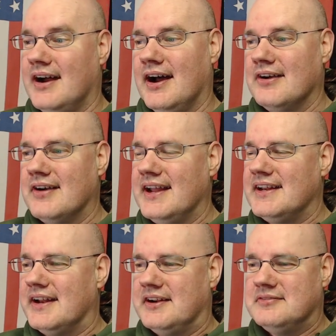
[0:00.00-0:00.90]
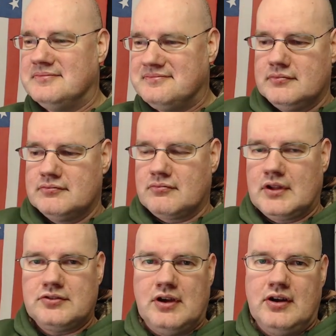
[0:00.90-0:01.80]
Alrighty then.
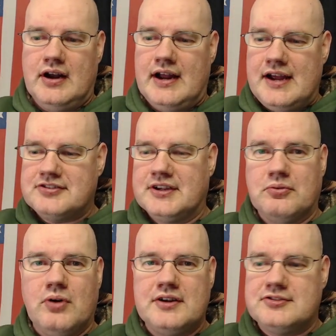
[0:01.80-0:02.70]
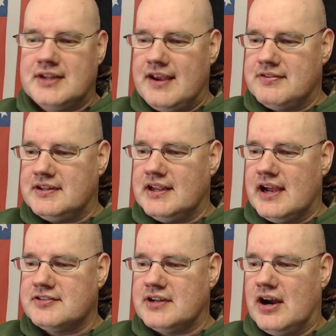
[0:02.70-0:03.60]
So I'm going to ask it, was David D.
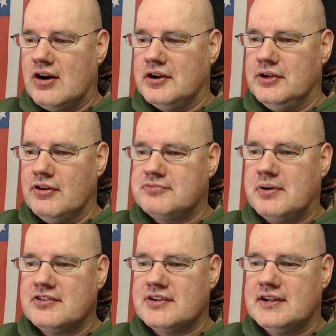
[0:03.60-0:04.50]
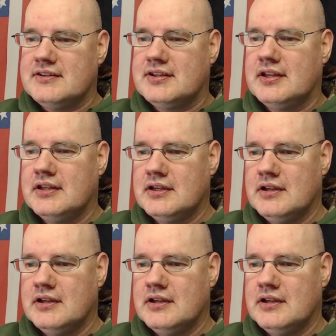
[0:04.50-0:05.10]
Eisenhower a U.S. president?